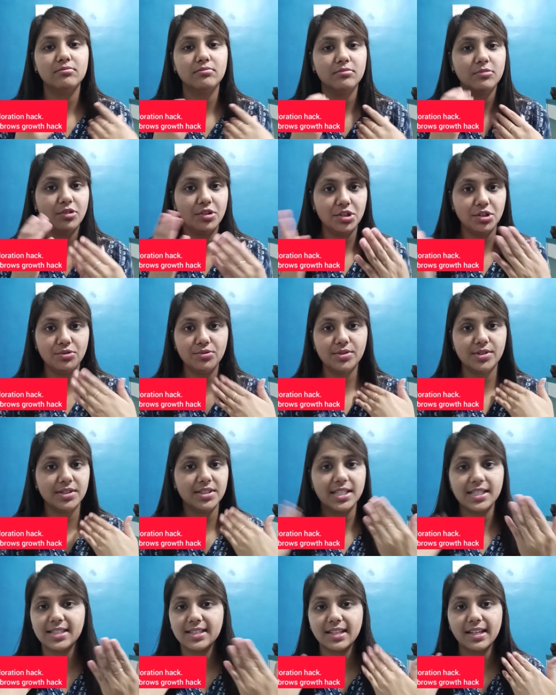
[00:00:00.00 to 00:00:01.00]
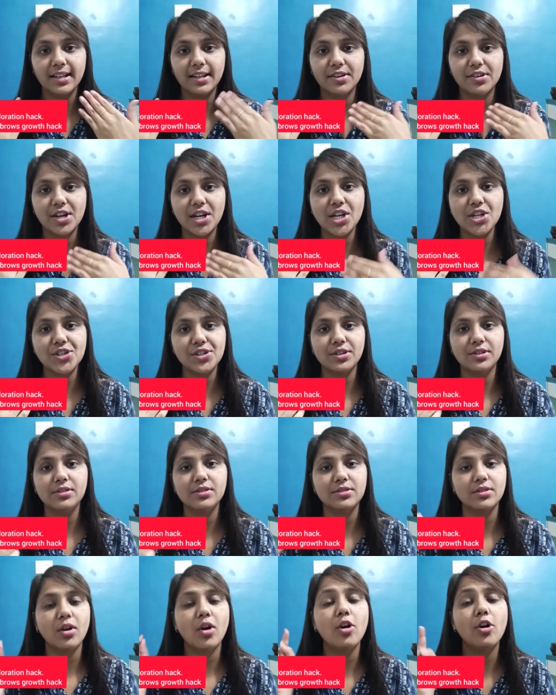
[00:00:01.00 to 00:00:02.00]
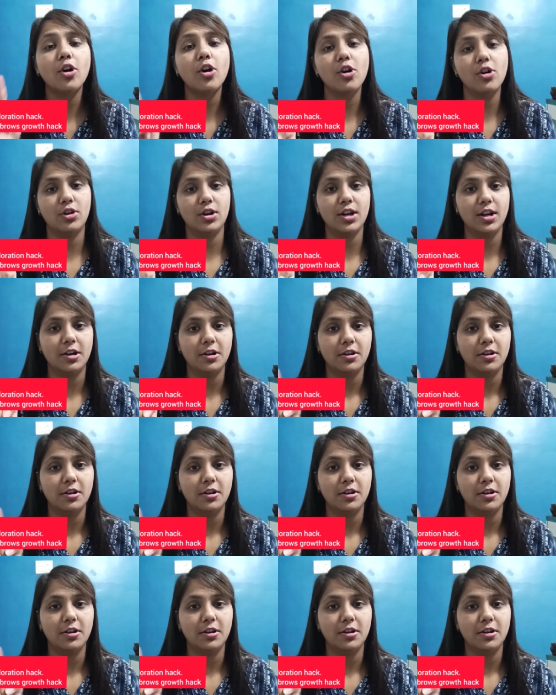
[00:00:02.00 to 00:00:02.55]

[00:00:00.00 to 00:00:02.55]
reduce discolorations or